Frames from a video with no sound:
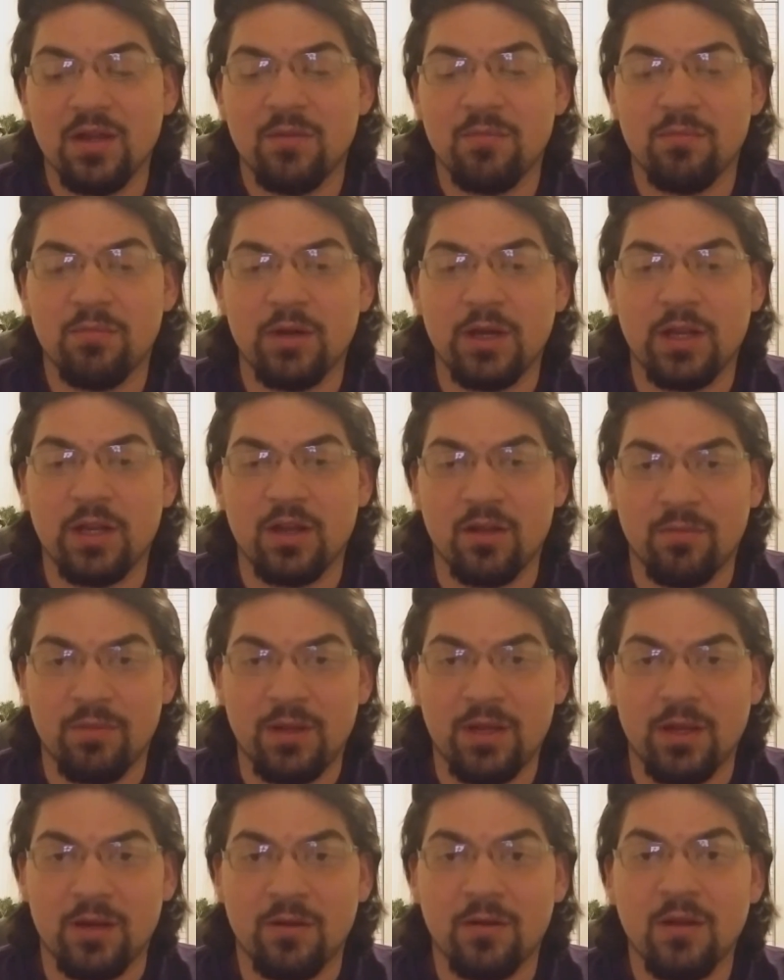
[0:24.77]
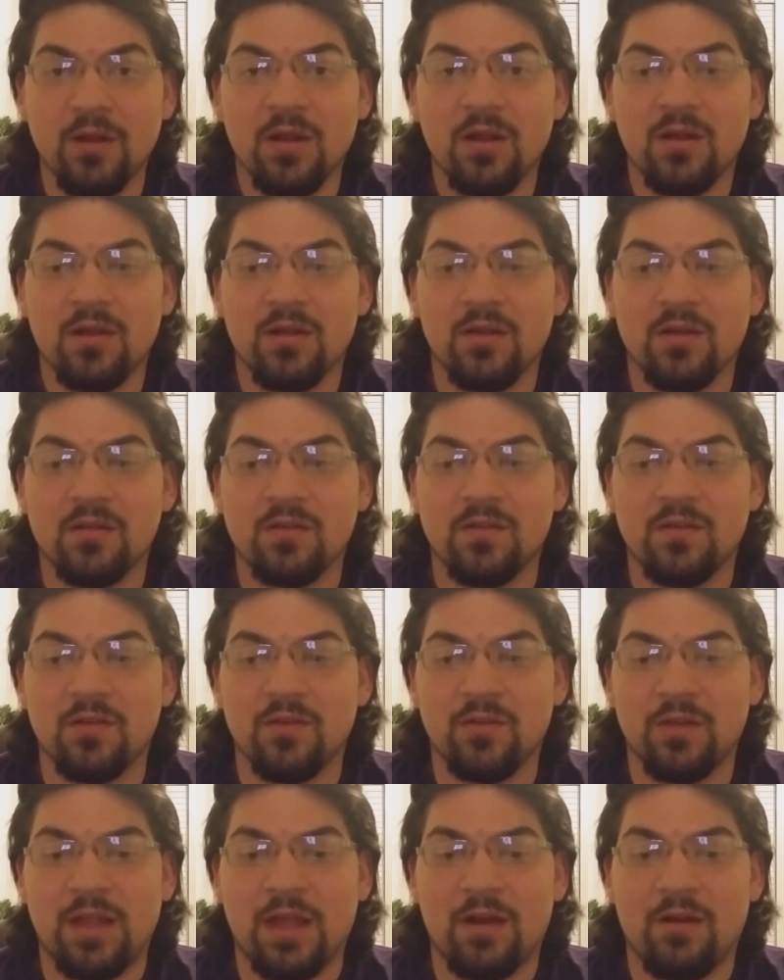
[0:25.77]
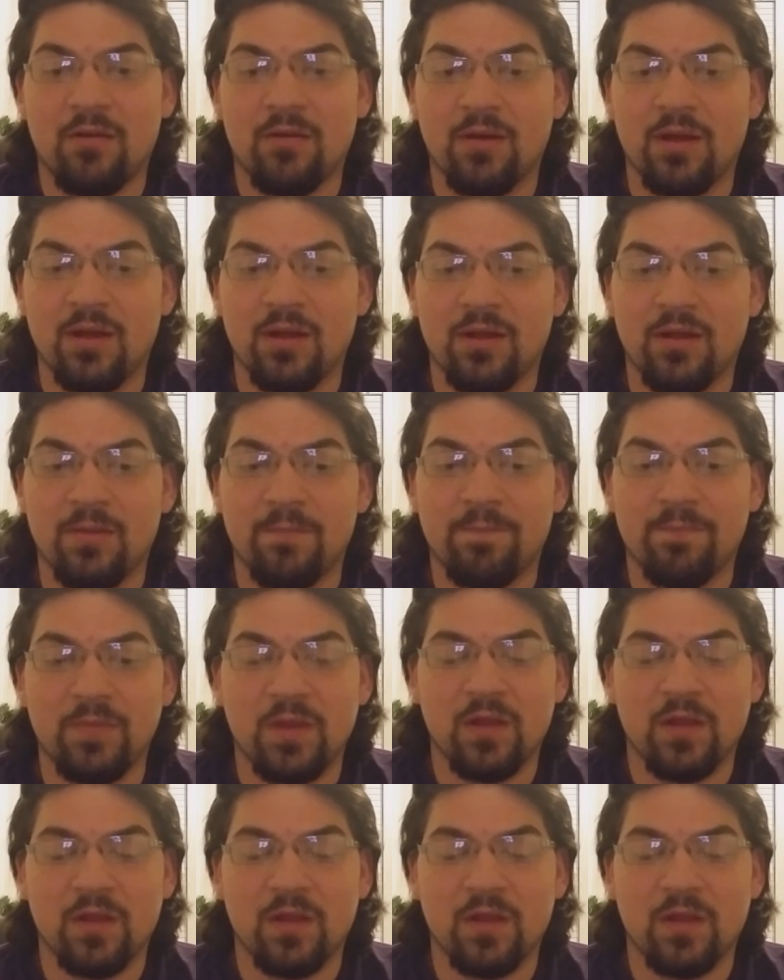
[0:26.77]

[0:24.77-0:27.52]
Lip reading: bring it up here until now.